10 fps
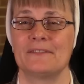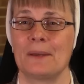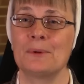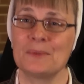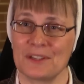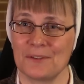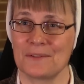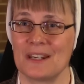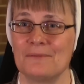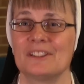If someone was
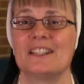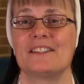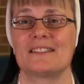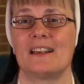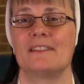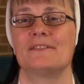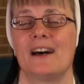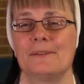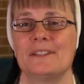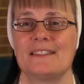interested in religious life,
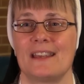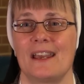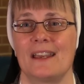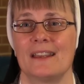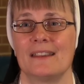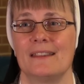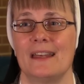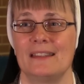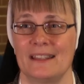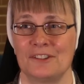I would say
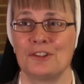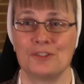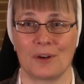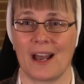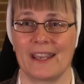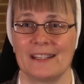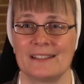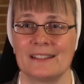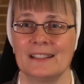that they should try it.